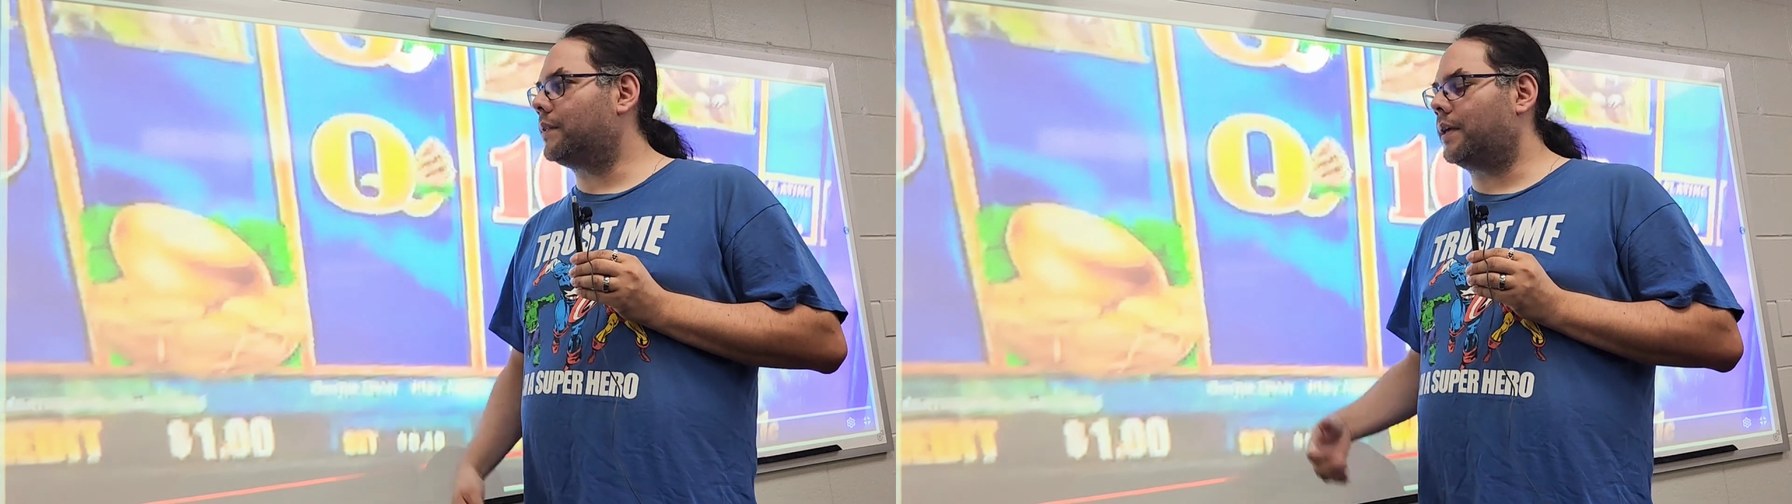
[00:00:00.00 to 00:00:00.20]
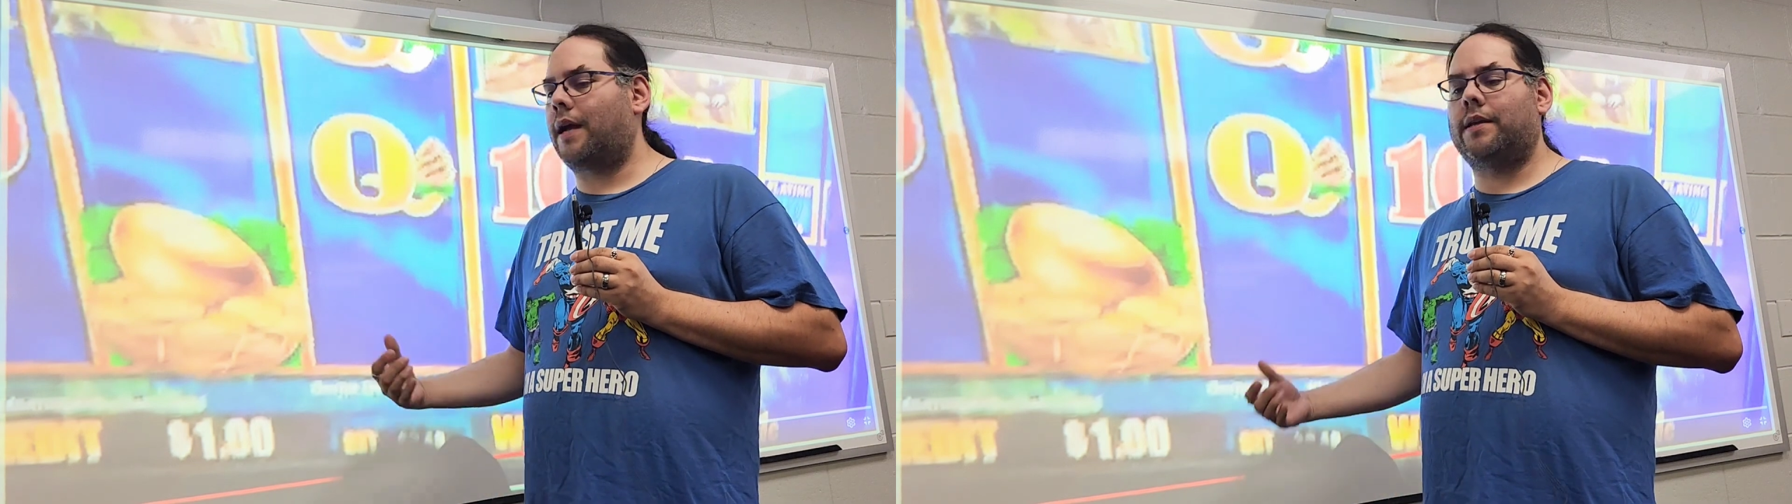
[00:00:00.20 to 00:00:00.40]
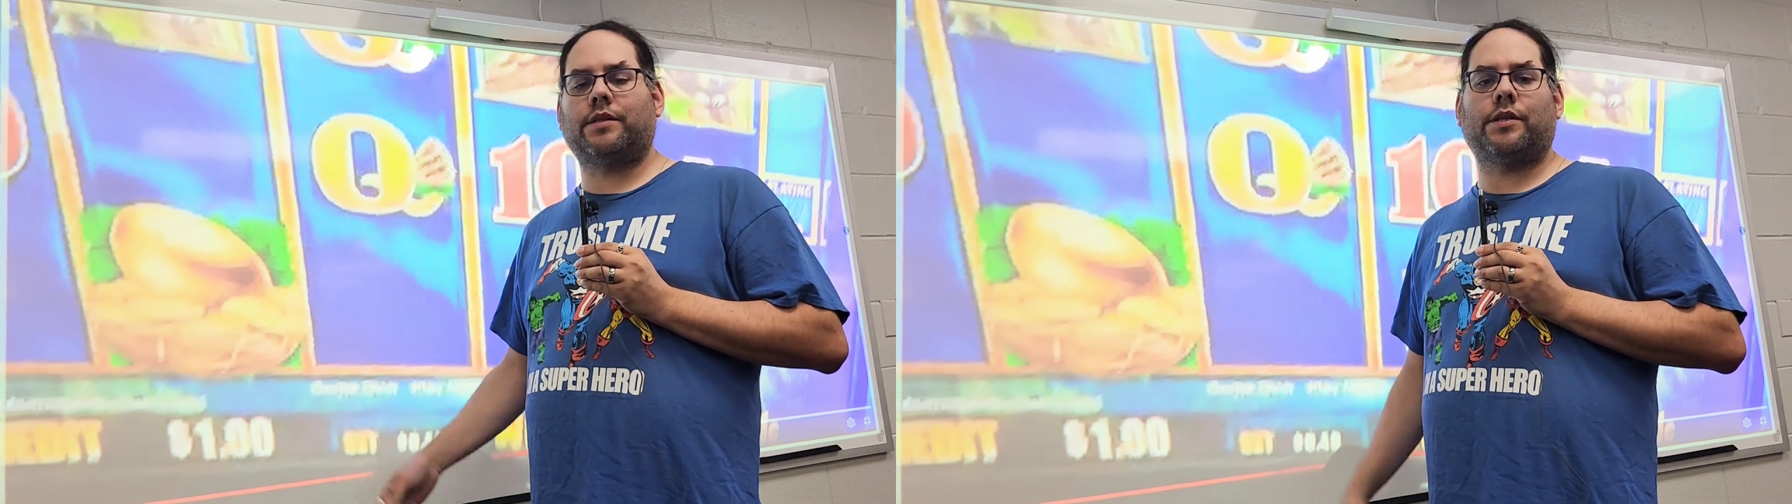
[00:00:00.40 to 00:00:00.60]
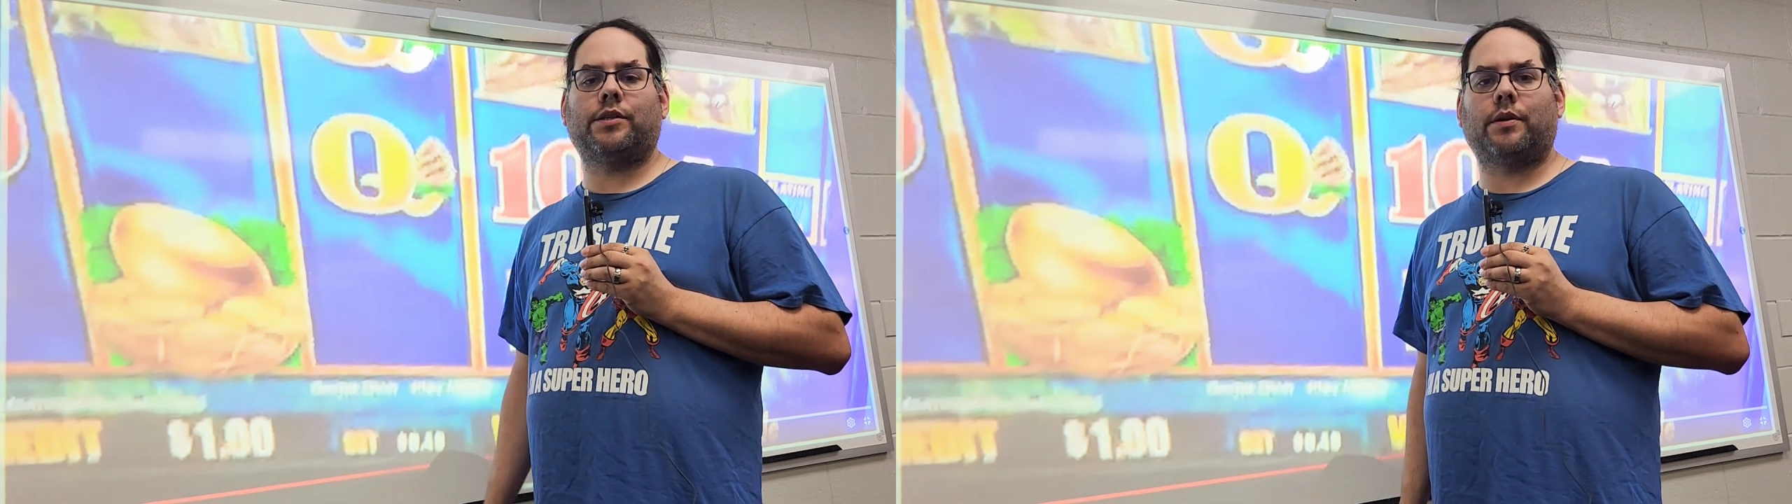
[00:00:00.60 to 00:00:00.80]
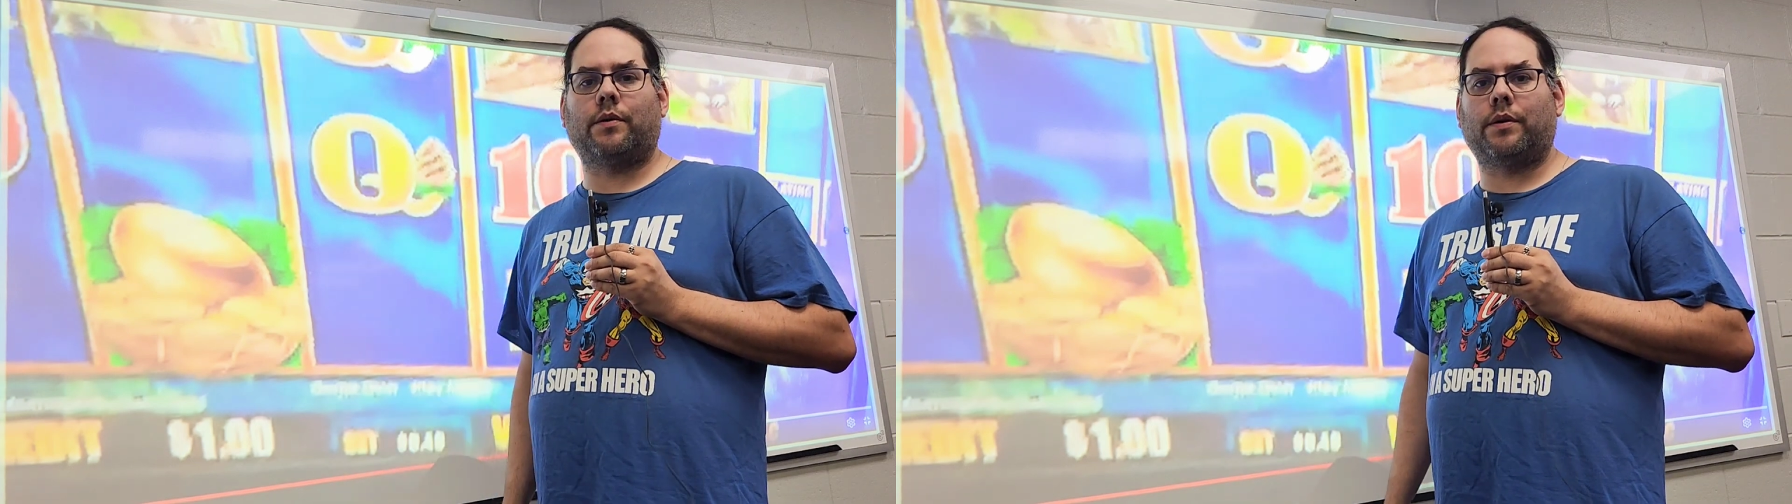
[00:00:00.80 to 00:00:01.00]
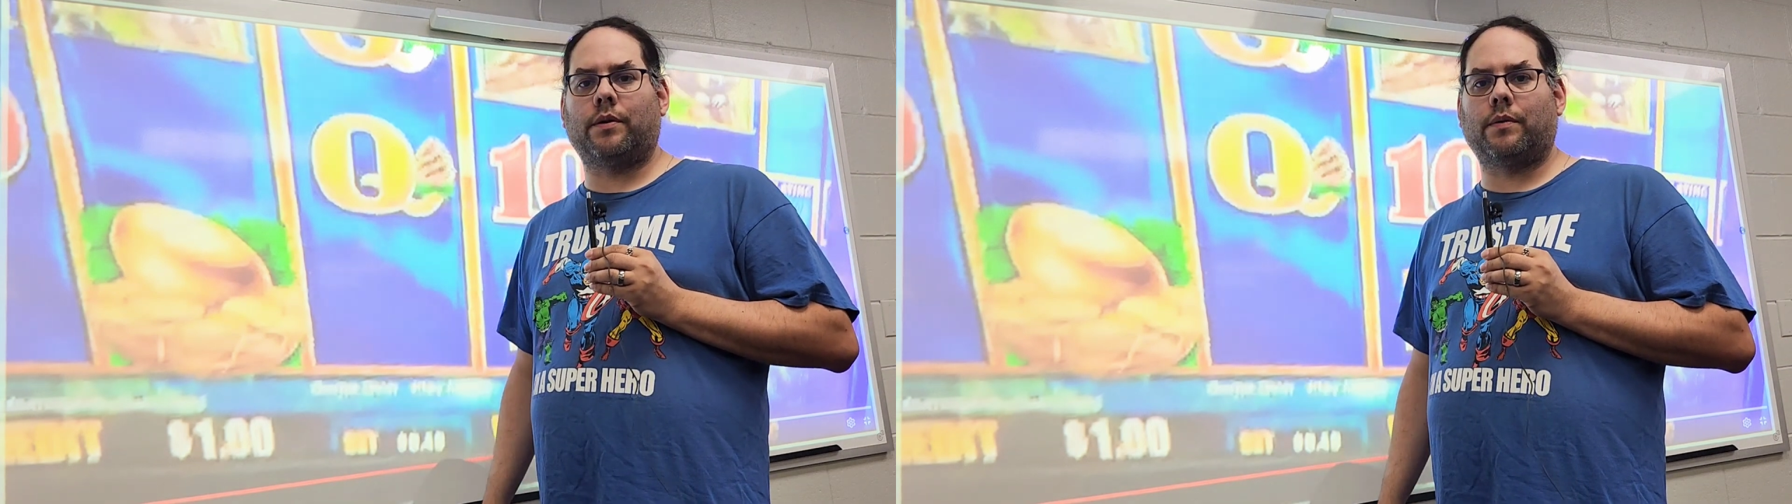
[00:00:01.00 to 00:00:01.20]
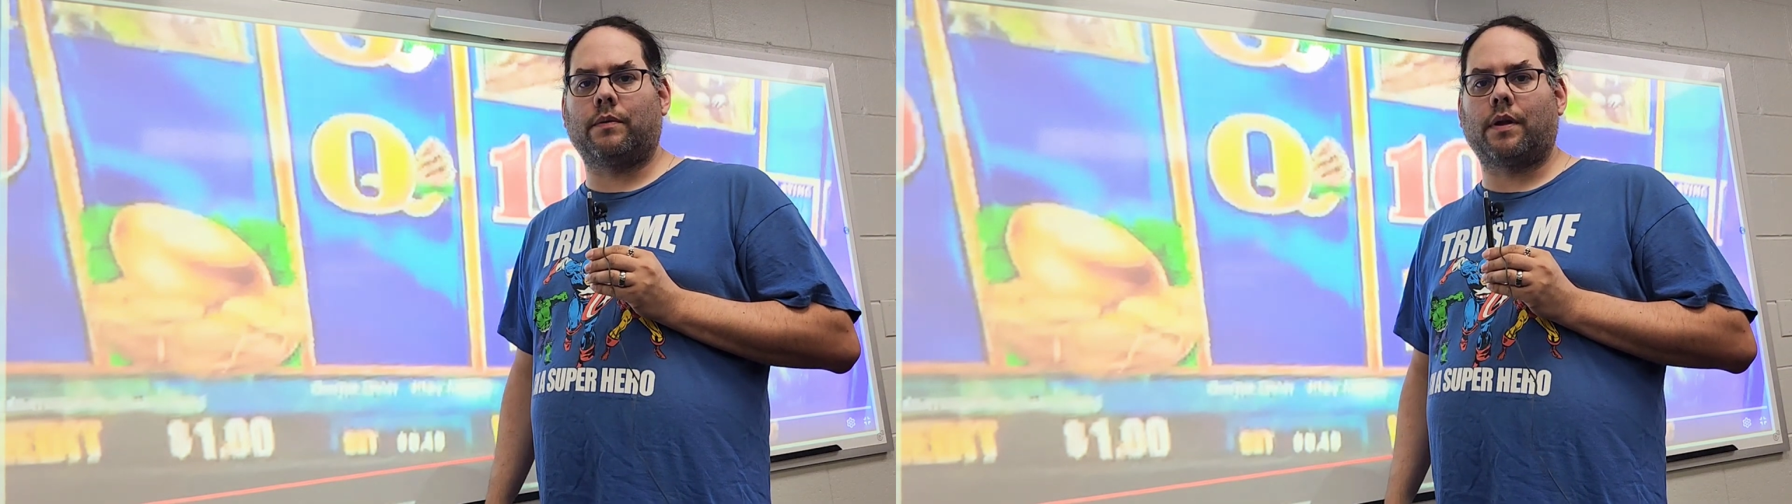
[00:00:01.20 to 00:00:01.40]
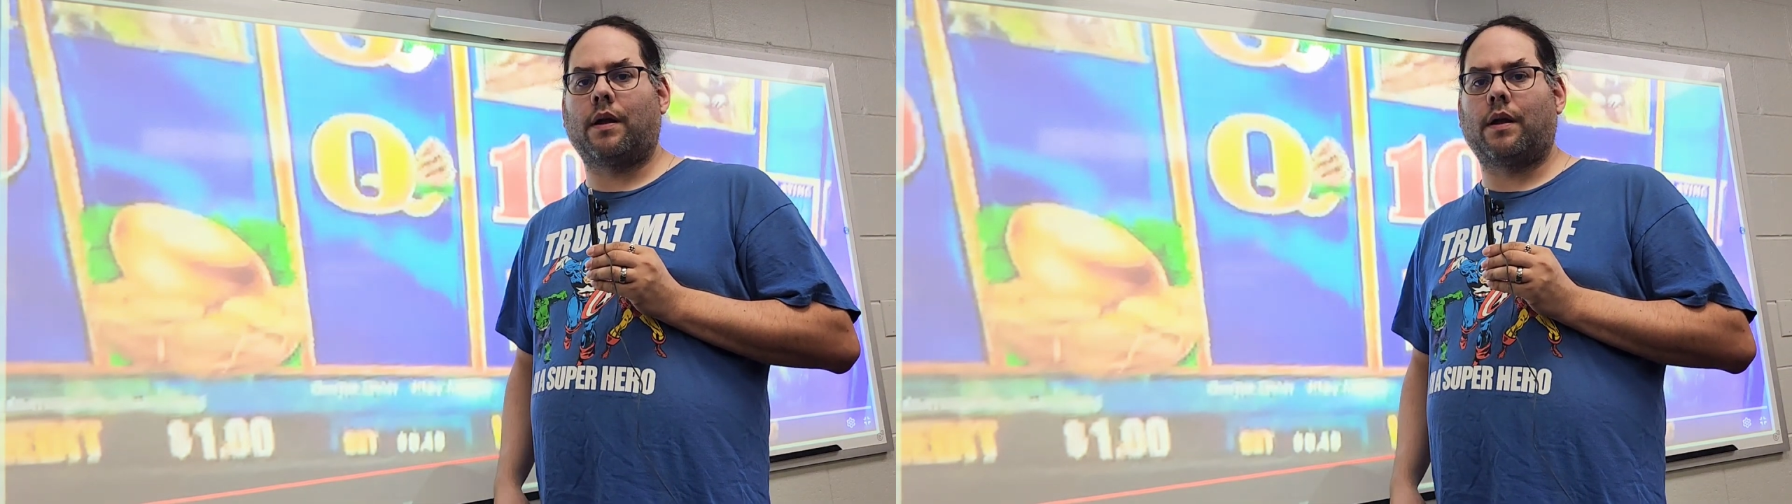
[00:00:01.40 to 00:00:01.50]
that I just showed you